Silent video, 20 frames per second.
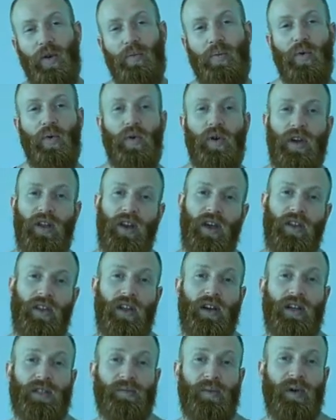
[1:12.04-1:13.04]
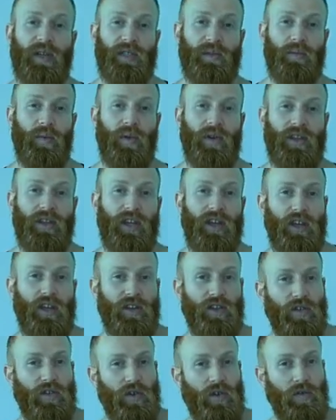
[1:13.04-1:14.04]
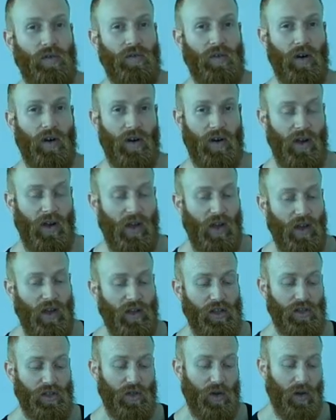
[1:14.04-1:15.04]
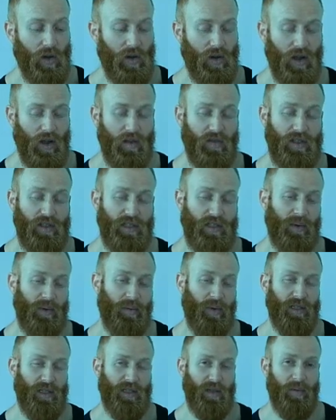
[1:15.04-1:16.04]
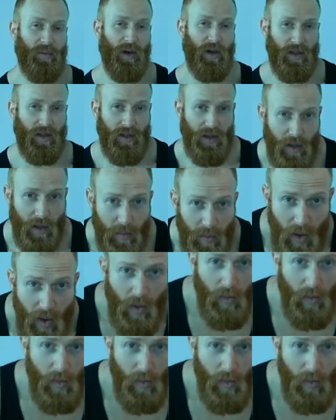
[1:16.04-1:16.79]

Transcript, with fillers: to a point, and then it's possible to take it too far. So a lot of this depends on body type.